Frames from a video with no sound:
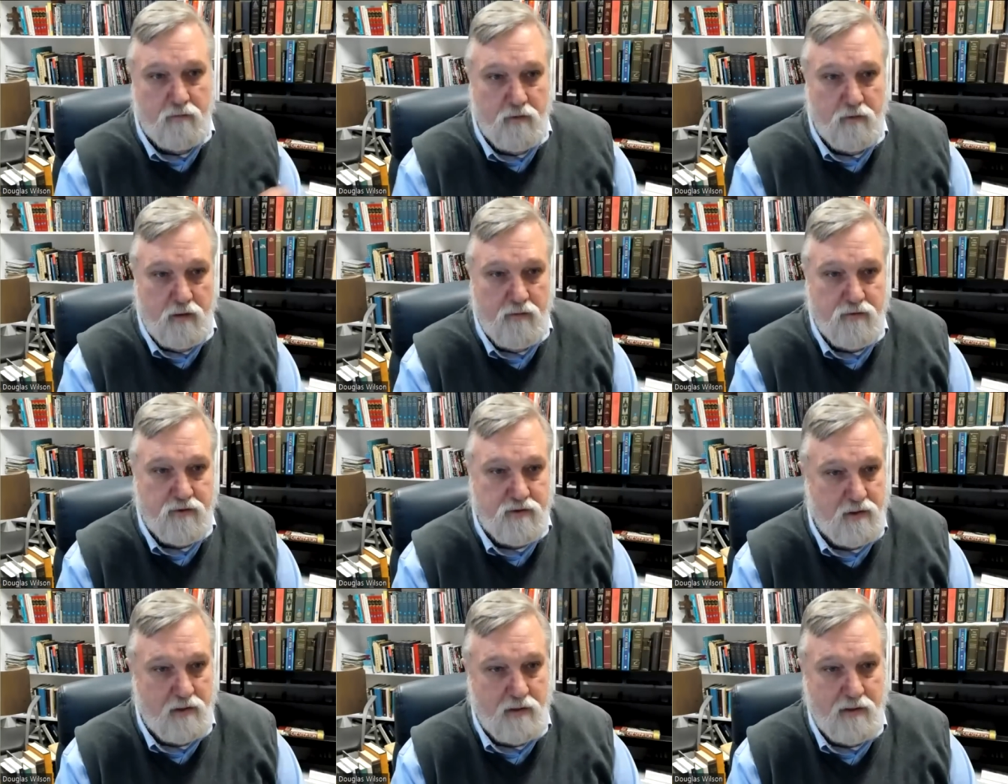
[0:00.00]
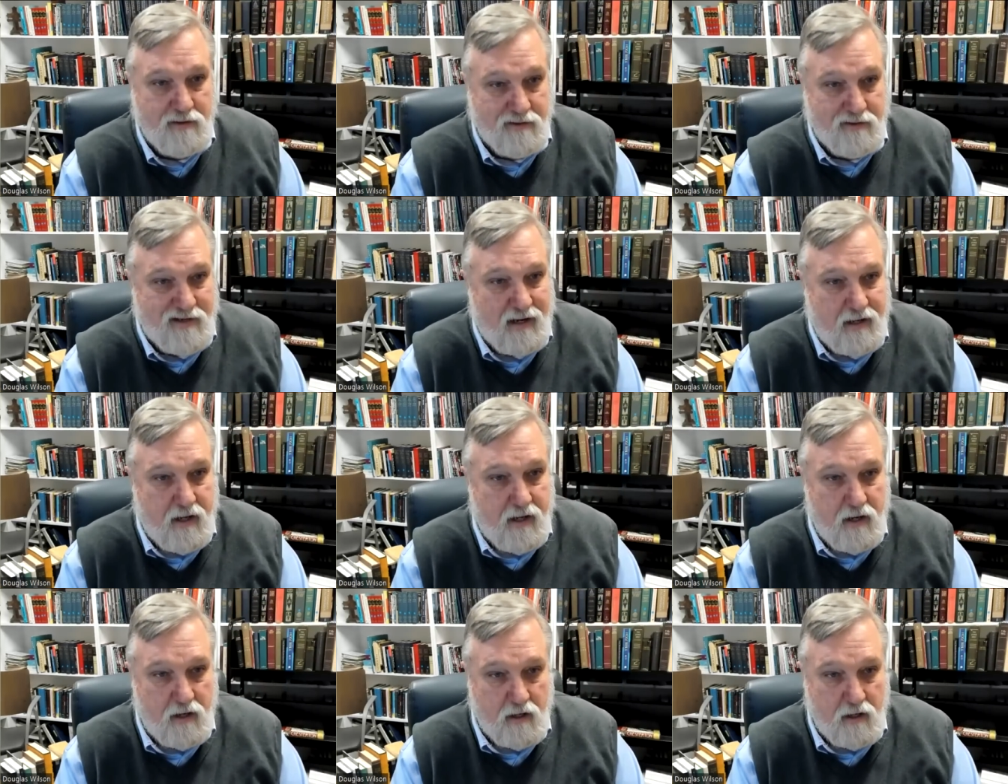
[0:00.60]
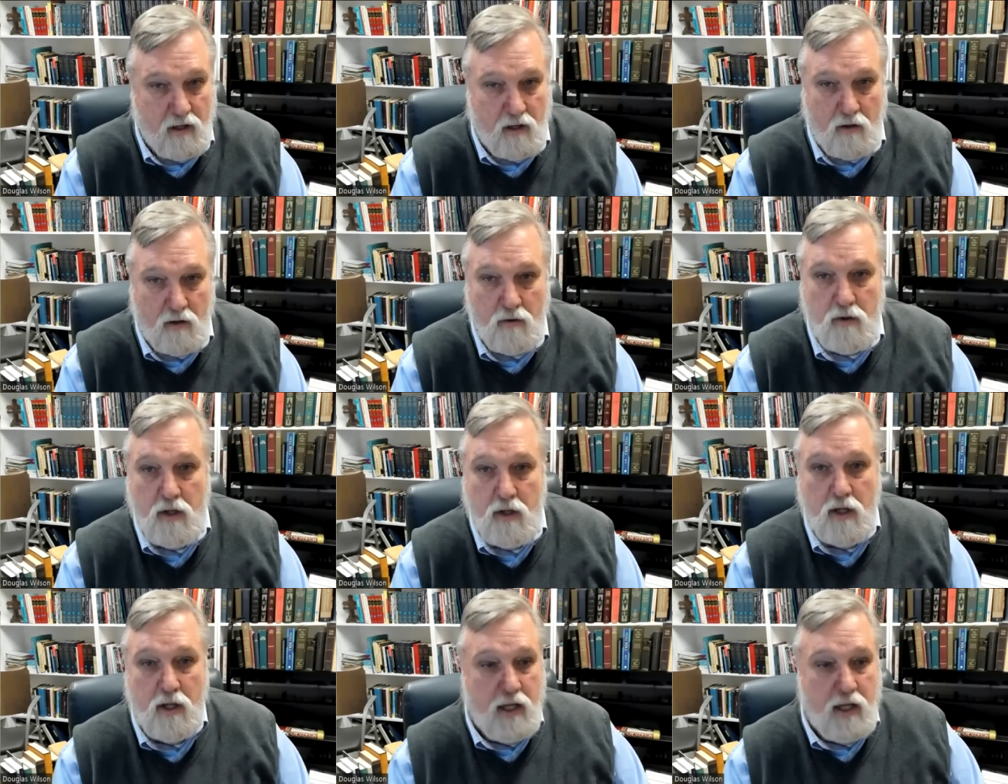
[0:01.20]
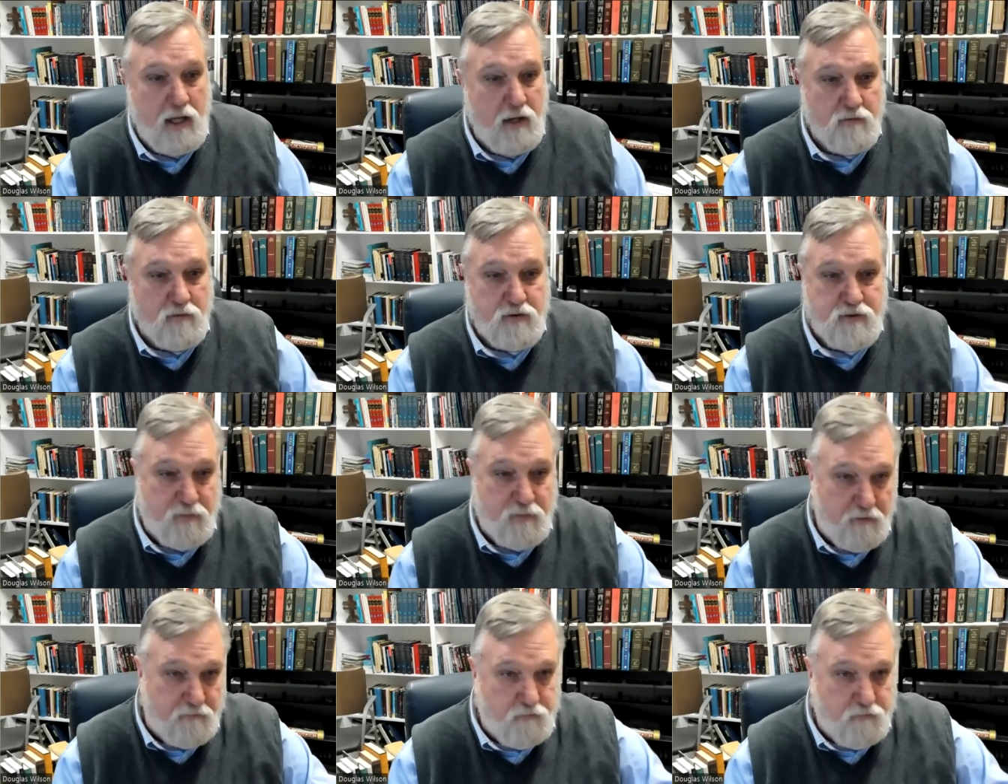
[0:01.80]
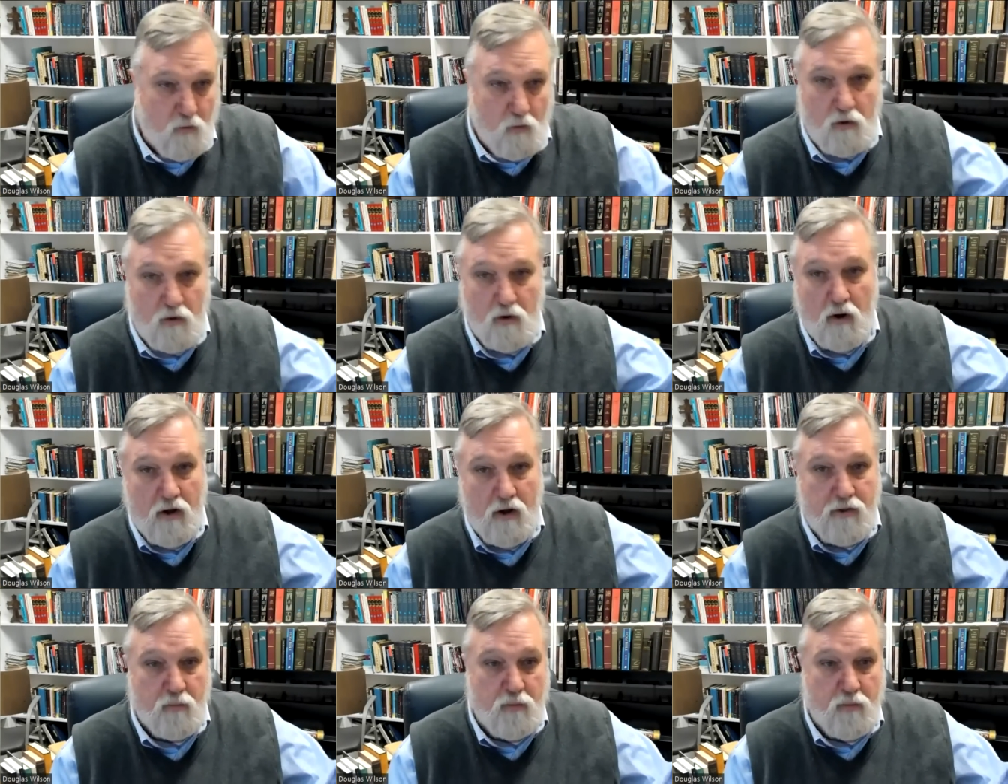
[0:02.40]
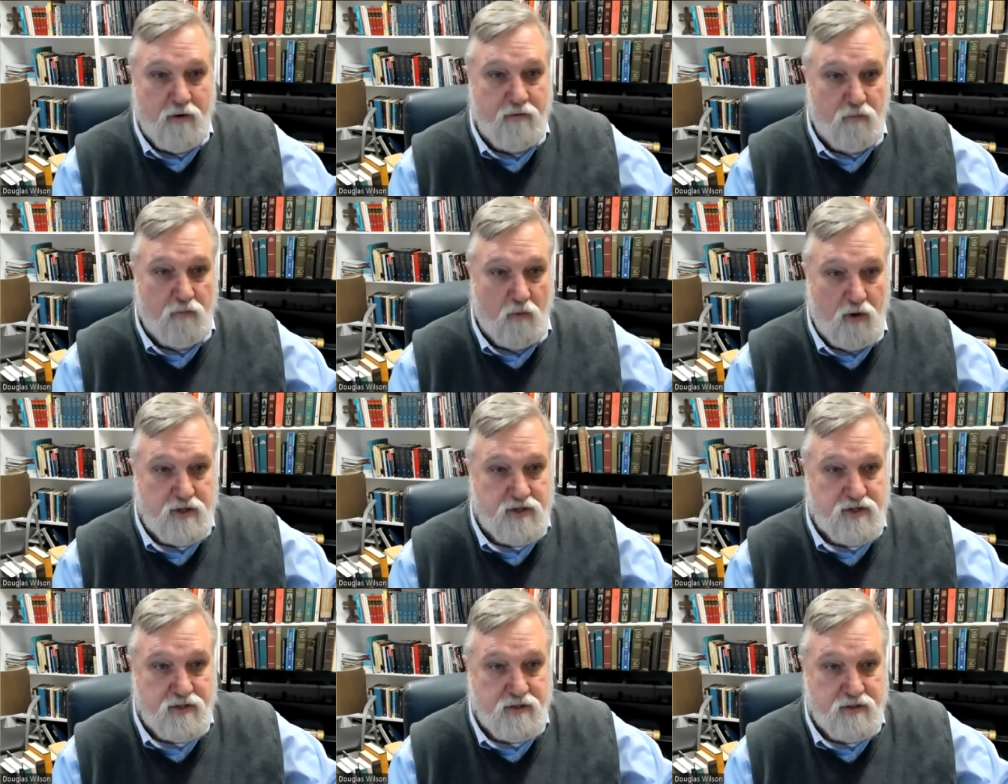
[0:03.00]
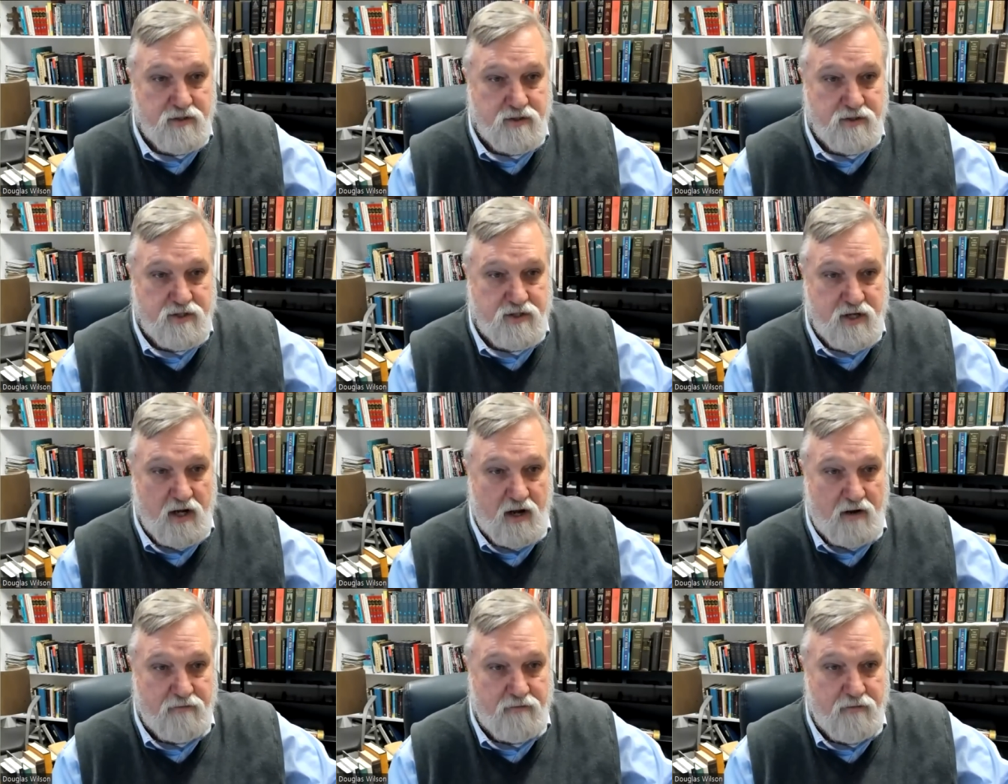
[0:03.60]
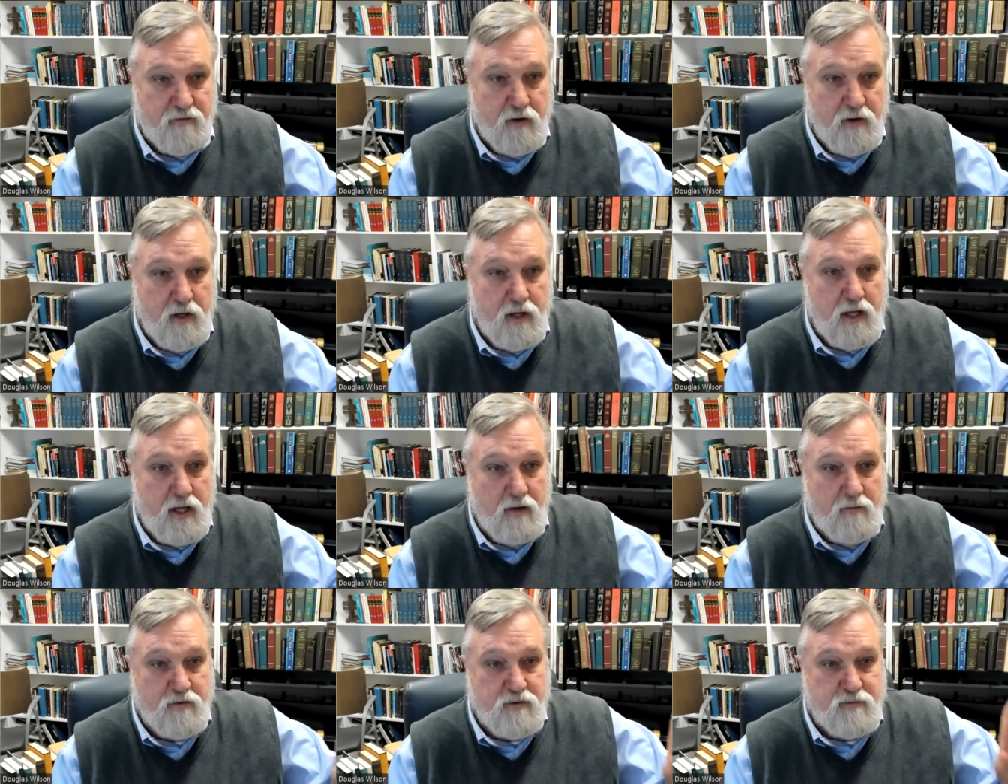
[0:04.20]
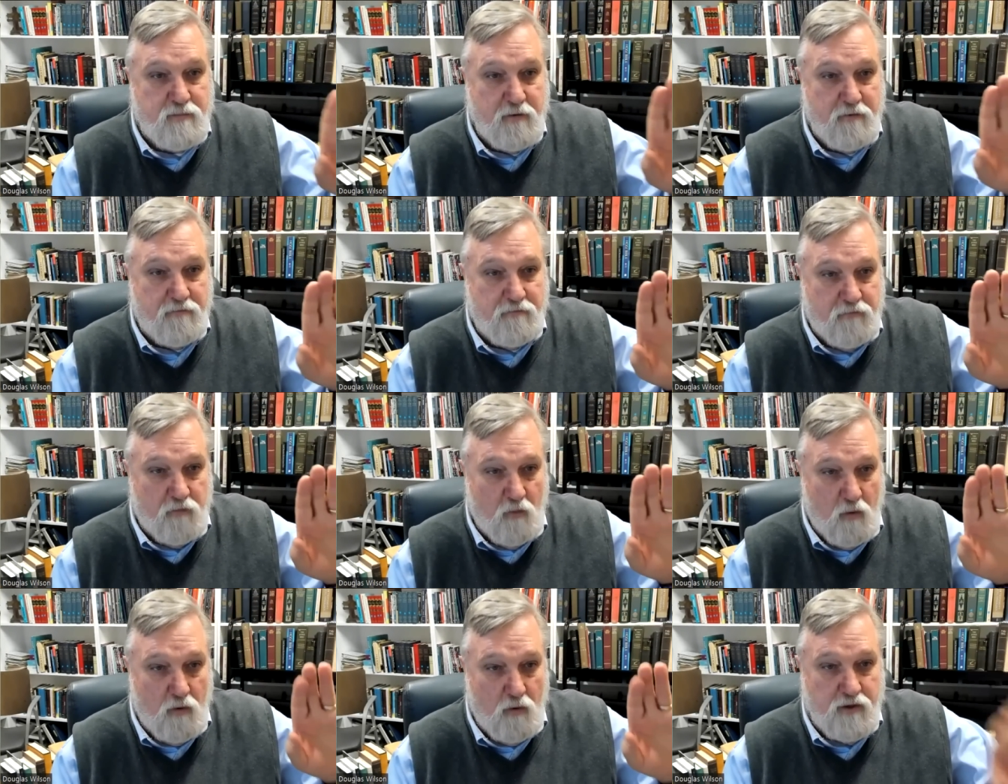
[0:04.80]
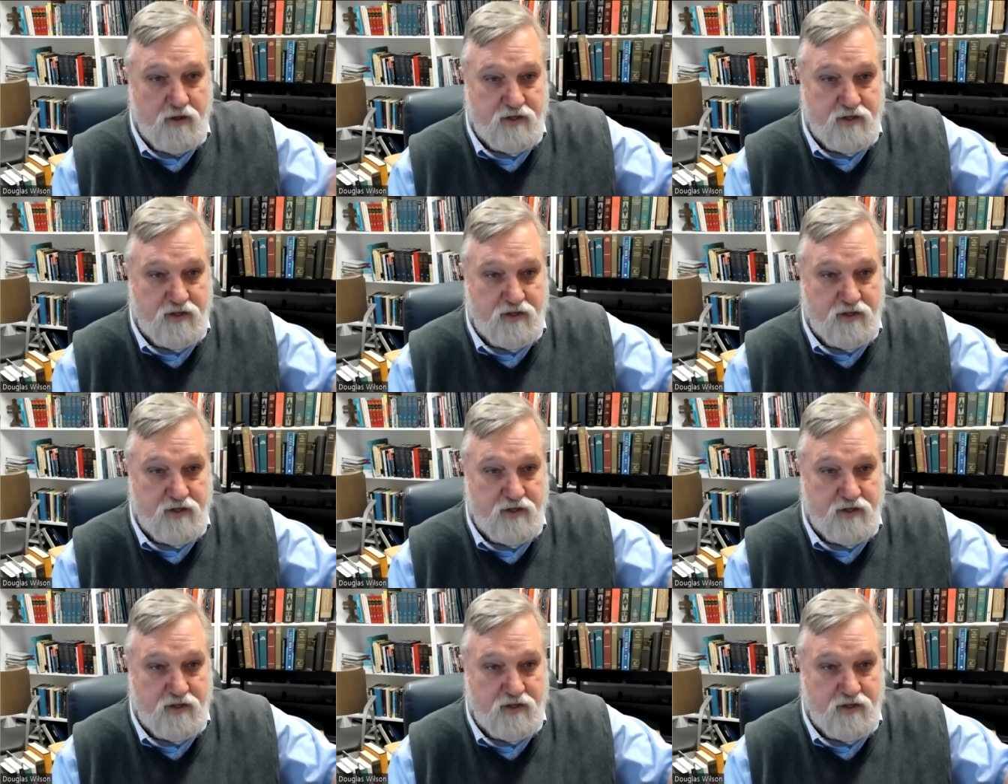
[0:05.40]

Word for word: It was a decade ago. It was before all the revoice stuff. Right. It was before the